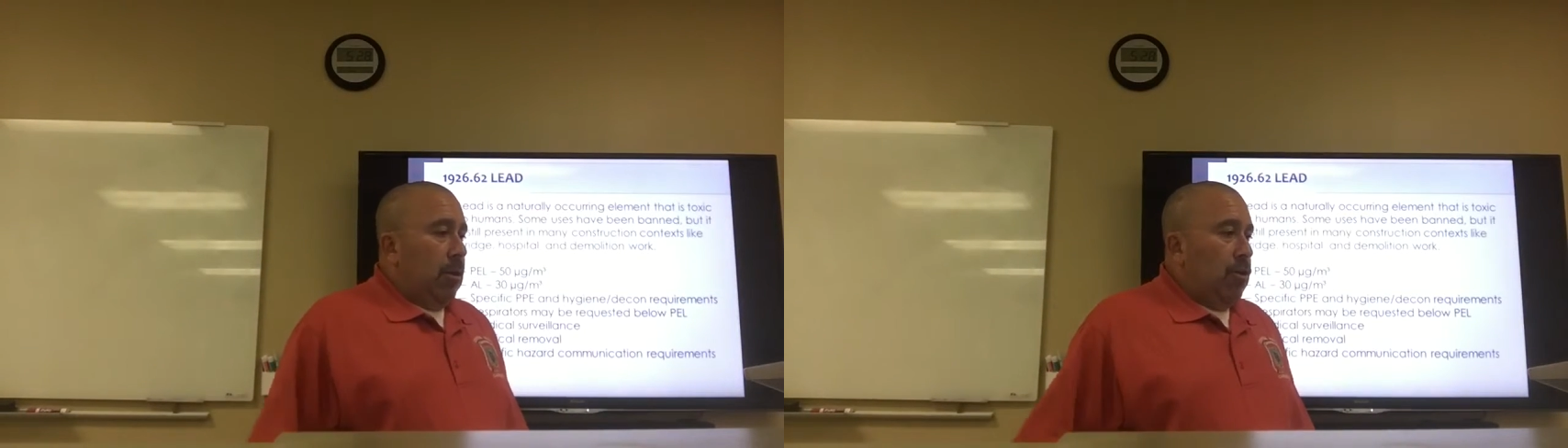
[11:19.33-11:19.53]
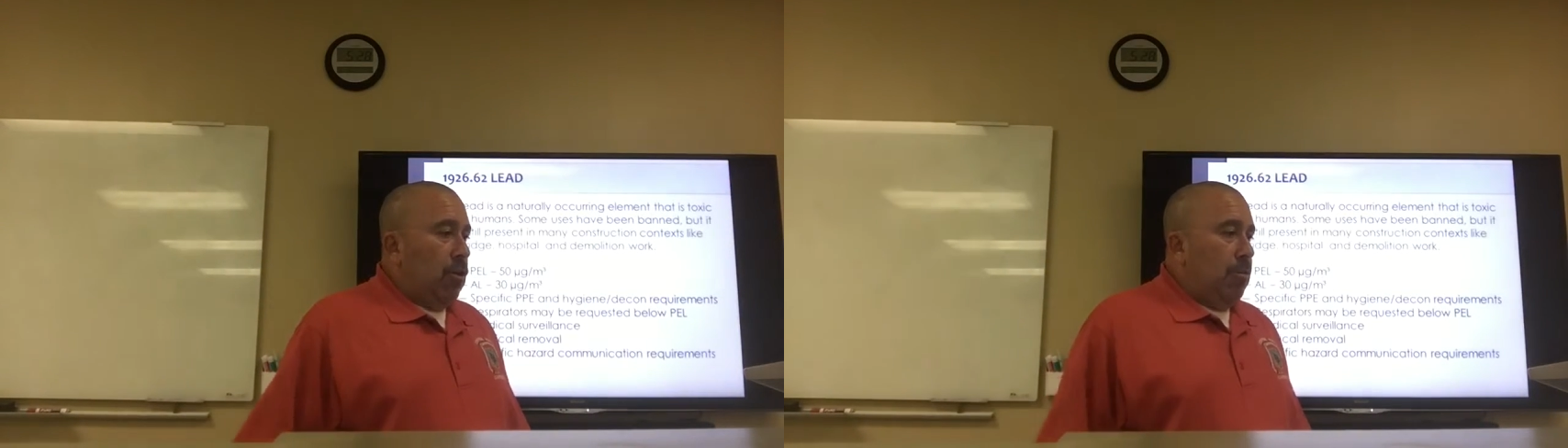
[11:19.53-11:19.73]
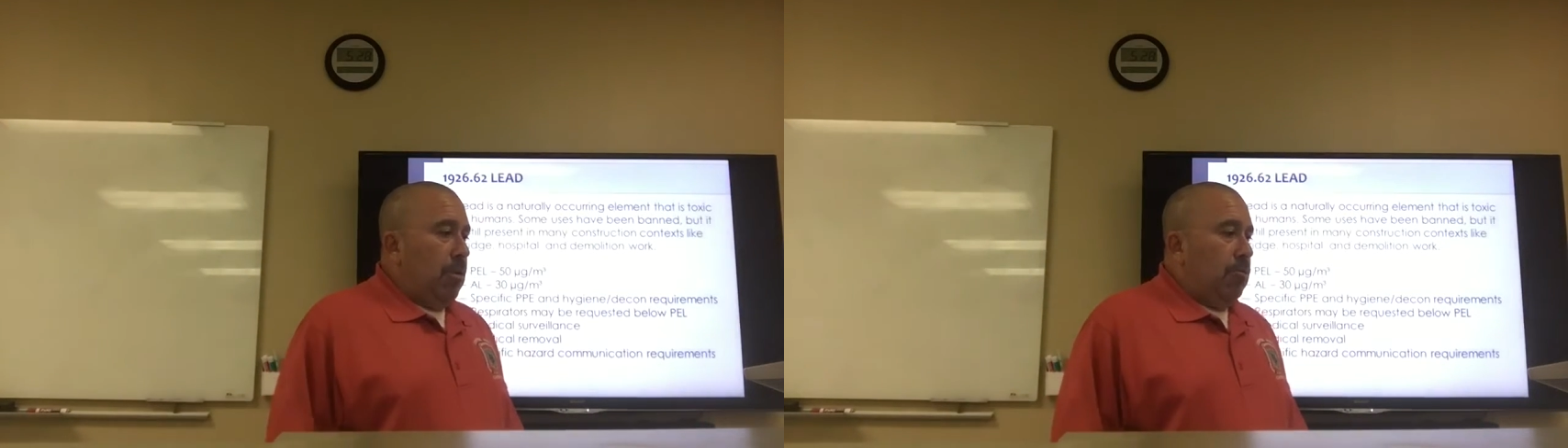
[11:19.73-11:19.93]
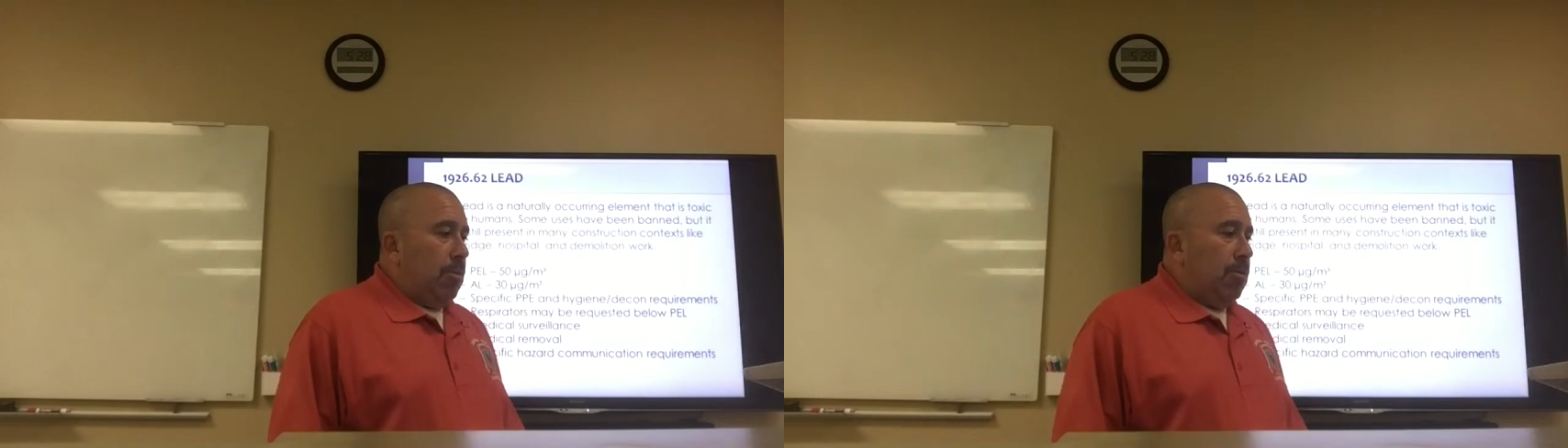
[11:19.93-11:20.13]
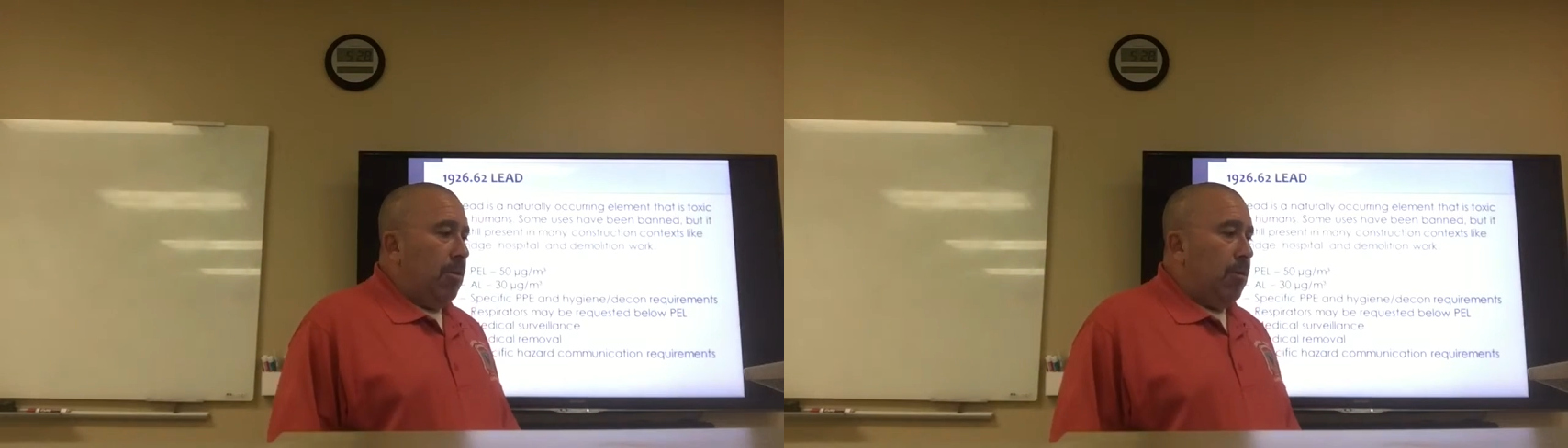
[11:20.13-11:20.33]
Should be
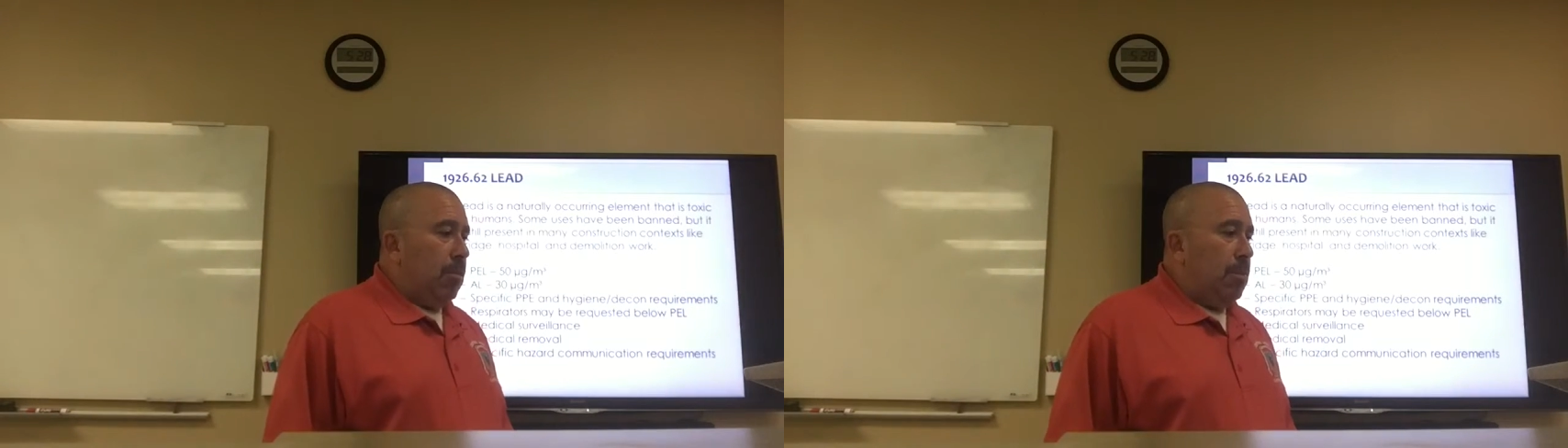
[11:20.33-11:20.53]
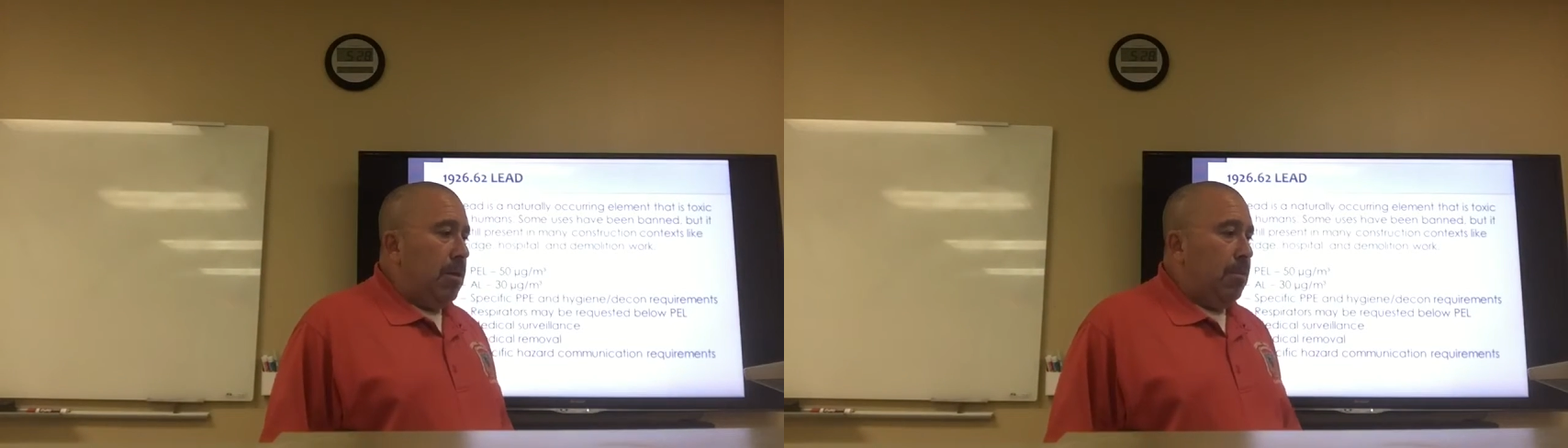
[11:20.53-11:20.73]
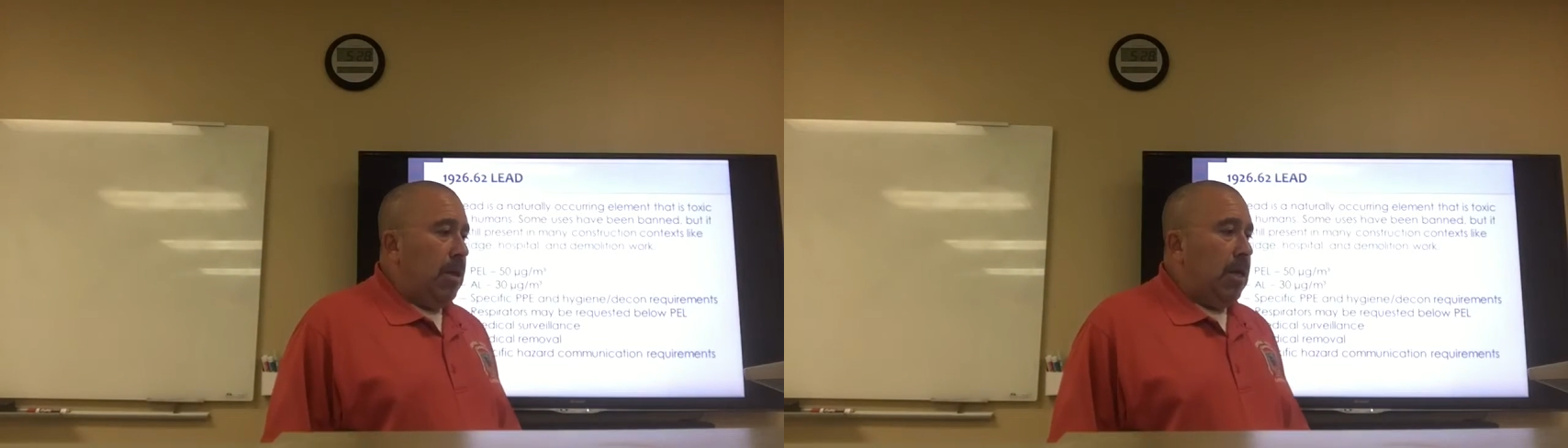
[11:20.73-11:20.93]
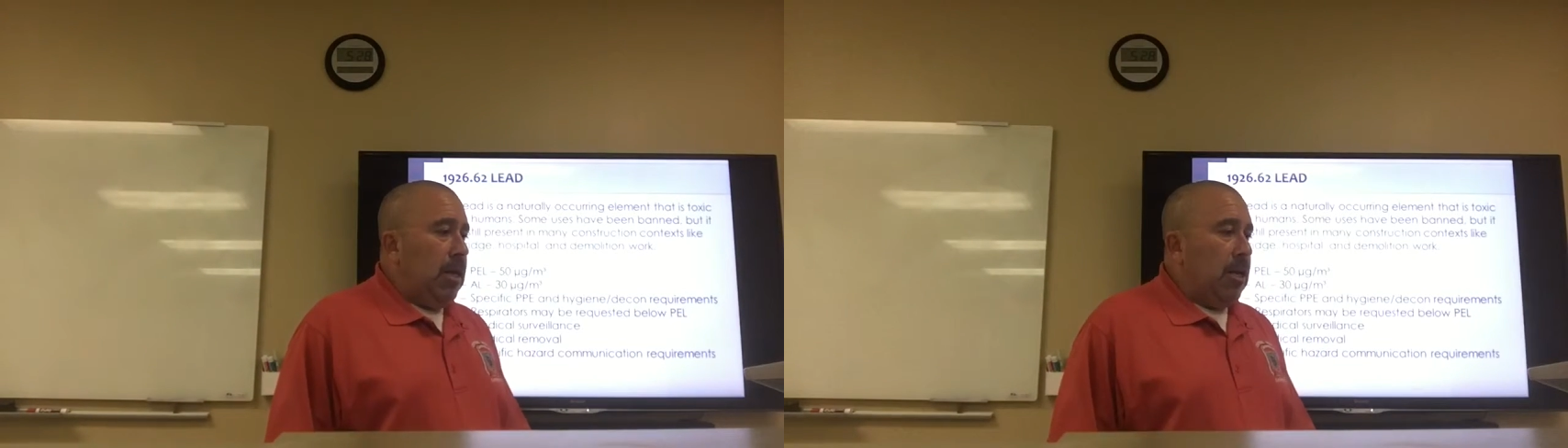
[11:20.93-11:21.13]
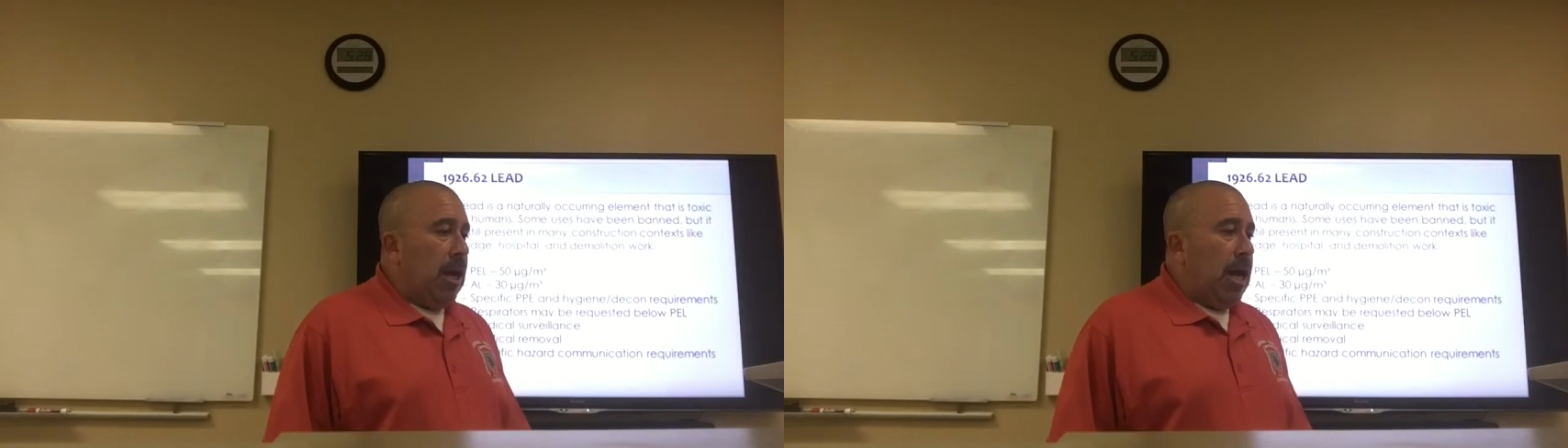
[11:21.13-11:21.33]
specific
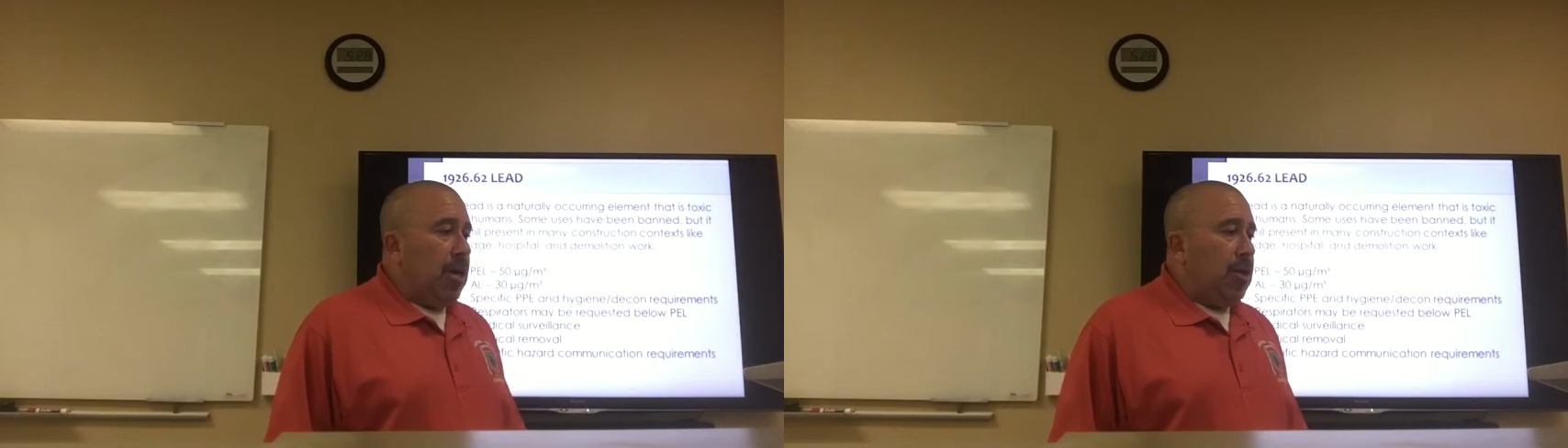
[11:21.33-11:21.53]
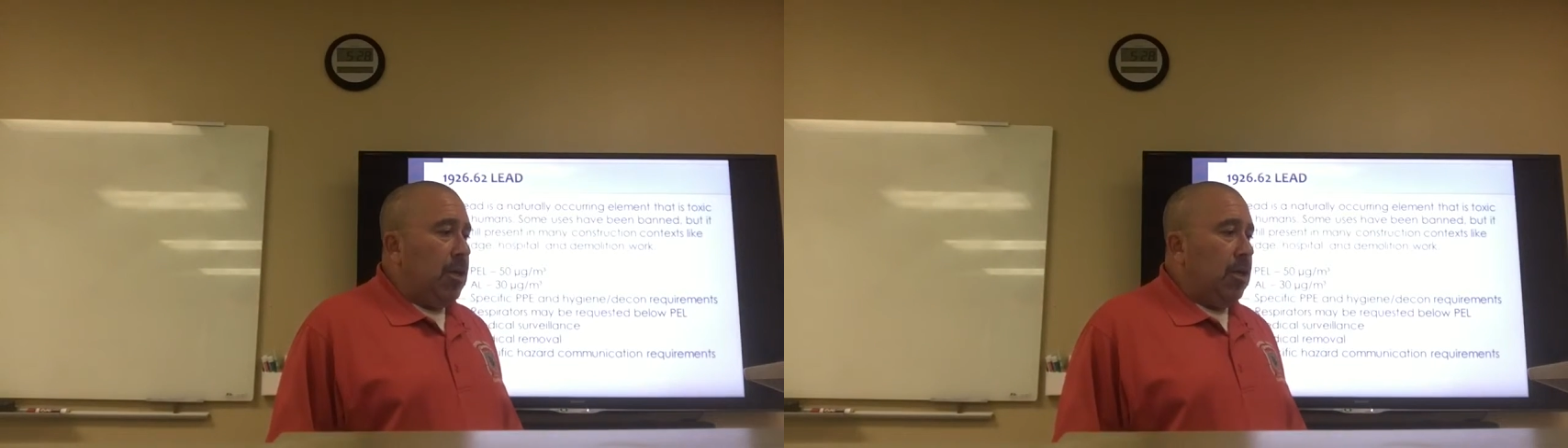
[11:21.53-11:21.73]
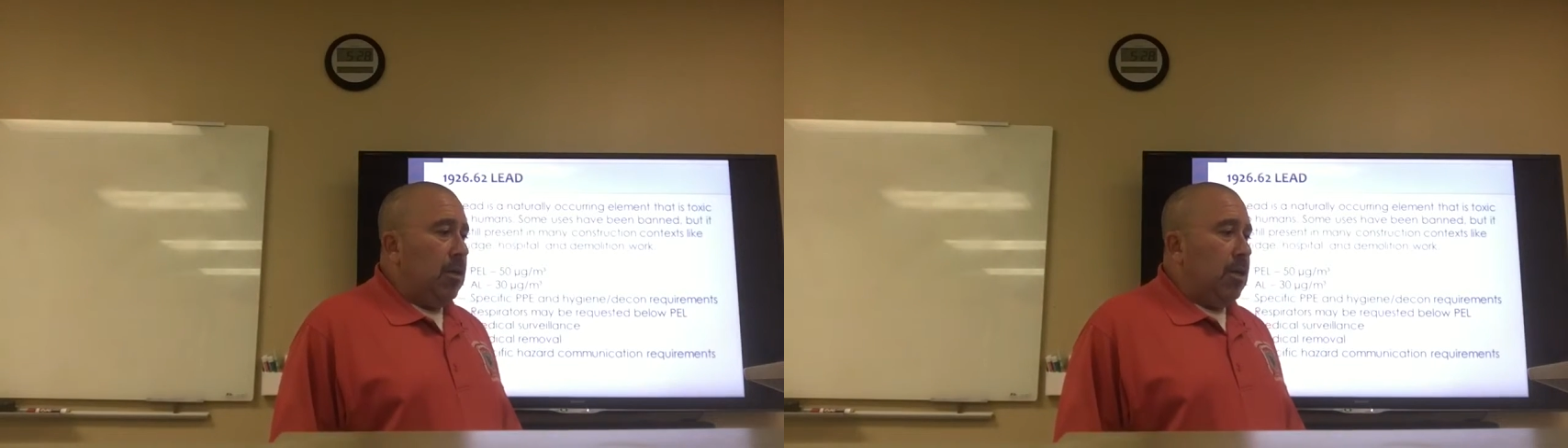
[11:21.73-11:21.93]
PPE and hygiene